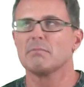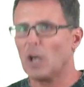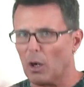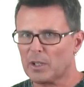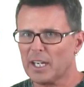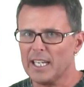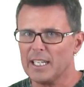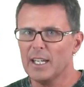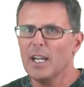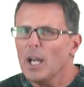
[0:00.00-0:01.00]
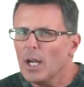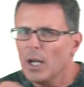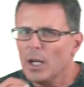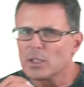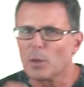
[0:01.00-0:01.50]
Okay,
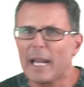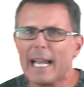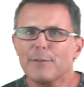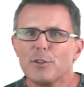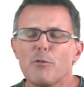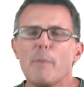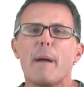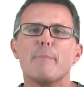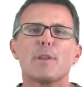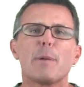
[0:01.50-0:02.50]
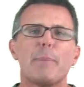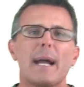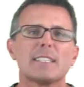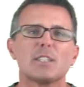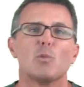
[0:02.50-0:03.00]
so we have to remember the
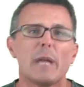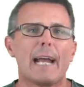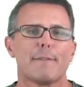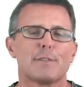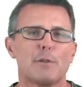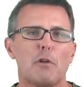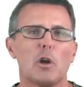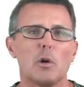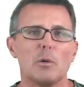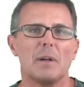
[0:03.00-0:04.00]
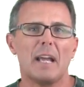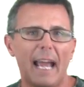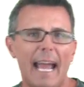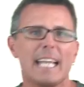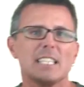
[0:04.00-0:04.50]
pattern we have to follow.
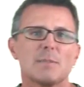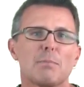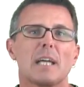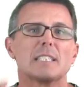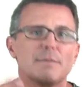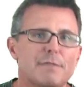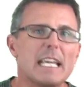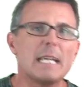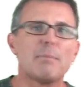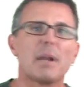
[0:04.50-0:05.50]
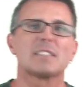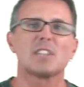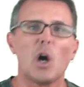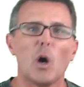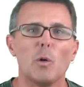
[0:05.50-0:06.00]
S plus V plus
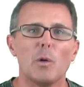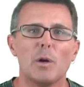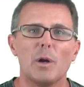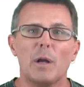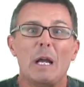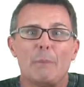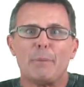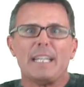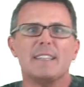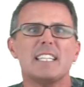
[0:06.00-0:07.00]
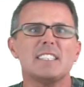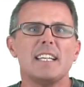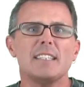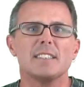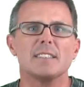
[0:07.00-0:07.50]
O. But in this
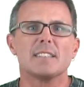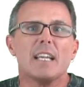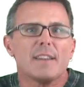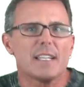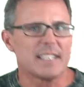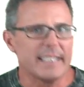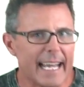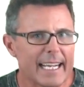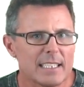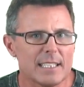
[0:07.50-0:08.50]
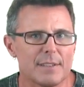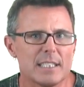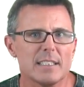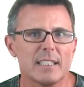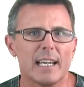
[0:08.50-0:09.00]
sentence, there's a negative,
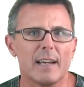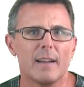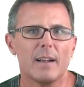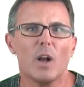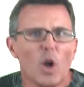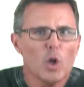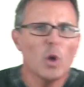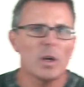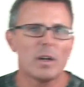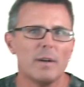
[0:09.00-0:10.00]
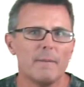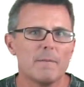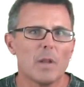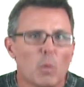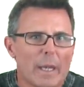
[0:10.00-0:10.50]
isn't there? Look,
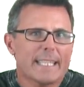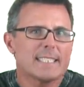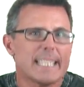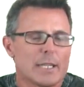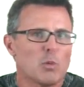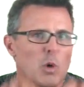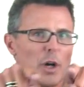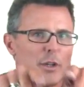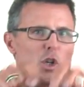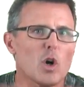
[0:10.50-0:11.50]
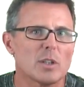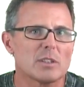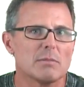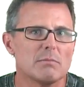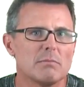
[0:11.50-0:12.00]
we can see the word
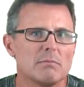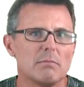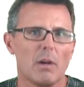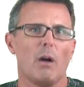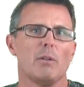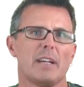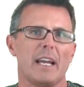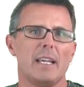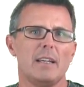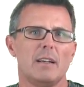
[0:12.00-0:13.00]
not. Okay,